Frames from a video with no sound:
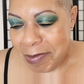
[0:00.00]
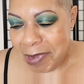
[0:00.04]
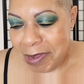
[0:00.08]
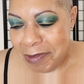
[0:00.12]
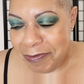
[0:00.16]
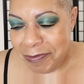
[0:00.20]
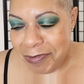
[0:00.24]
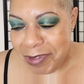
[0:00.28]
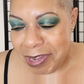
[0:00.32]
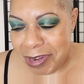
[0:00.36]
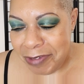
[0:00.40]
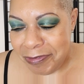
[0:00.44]

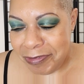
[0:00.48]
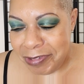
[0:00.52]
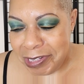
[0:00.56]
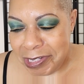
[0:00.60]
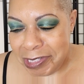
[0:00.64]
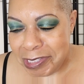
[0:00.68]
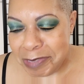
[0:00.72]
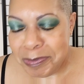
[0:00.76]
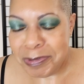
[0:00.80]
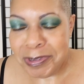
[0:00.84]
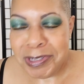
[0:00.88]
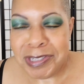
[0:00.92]
my favorite
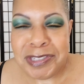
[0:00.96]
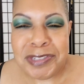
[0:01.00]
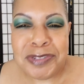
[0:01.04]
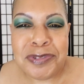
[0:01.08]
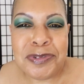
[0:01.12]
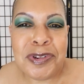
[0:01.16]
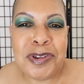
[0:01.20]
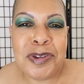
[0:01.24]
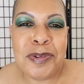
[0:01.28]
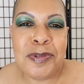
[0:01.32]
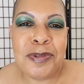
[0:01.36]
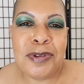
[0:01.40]

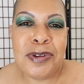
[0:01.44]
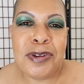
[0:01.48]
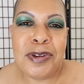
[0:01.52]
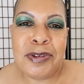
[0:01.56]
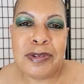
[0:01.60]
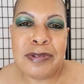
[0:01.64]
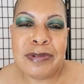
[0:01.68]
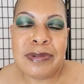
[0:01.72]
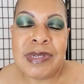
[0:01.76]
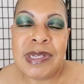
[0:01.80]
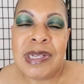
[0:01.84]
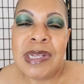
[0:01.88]
inspirational
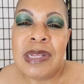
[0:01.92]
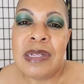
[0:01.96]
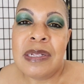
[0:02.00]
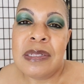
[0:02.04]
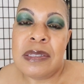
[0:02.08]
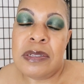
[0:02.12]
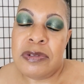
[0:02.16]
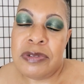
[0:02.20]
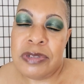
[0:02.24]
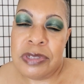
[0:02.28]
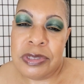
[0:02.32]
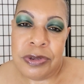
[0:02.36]
quote,
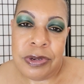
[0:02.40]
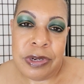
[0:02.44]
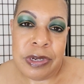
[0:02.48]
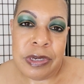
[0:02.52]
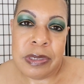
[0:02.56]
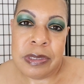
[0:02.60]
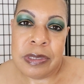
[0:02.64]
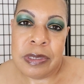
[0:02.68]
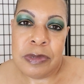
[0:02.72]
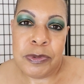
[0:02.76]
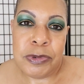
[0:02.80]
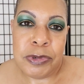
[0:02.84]
don't
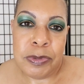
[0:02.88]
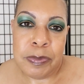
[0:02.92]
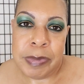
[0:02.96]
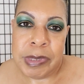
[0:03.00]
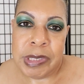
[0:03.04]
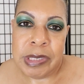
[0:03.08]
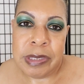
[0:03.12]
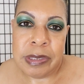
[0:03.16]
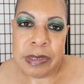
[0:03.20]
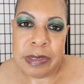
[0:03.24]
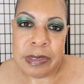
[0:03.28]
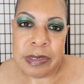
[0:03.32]
start none, won't
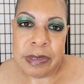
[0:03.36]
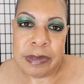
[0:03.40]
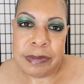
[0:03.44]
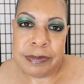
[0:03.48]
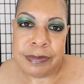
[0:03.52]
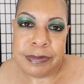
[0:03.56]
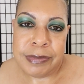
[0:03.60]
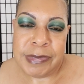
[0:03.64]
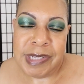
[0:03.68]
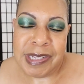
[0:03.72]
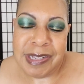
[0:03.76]
be none